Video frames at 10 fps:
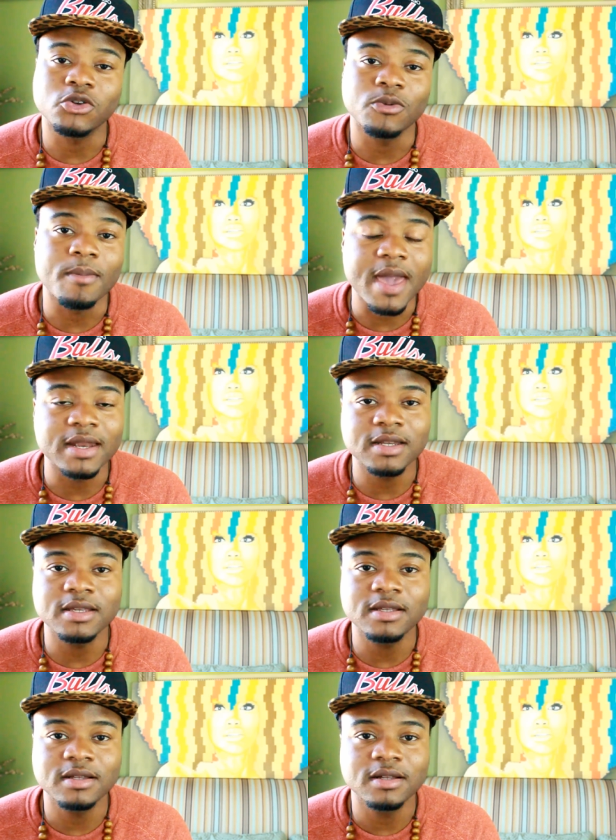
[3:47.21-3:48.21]

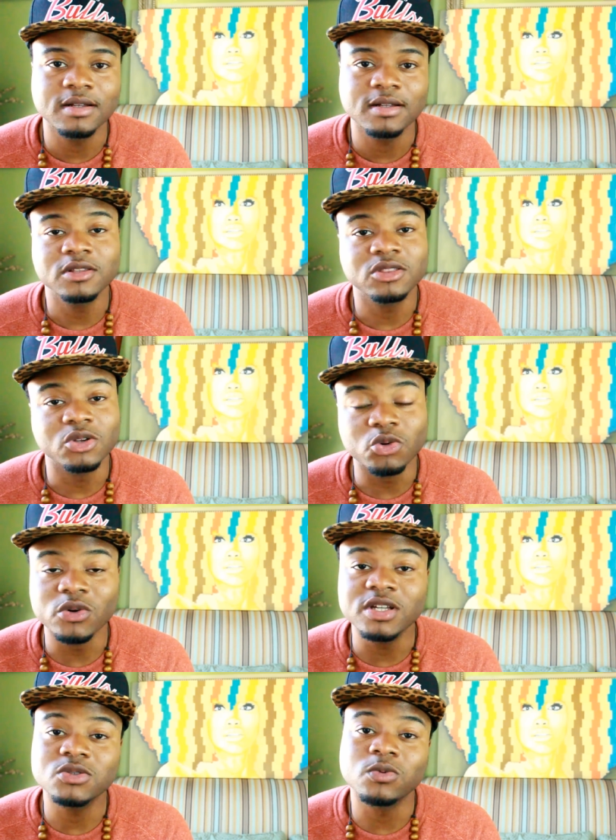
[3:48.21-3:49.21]
humanity, the
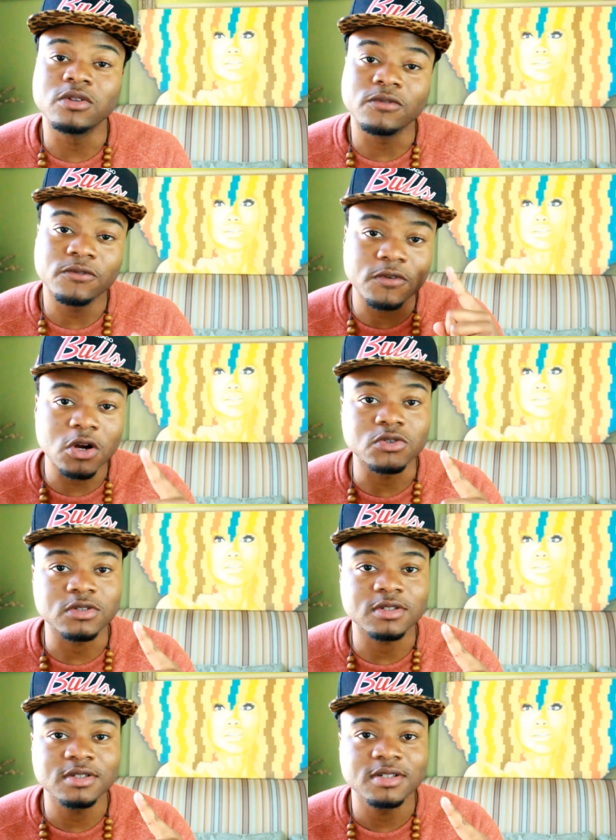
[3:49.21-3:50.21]
Greeks were the
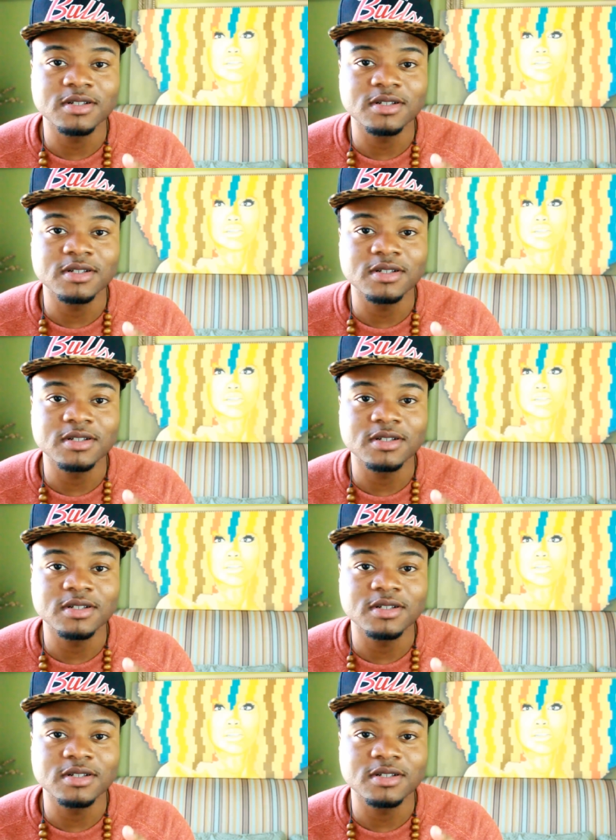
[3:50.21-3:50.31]
first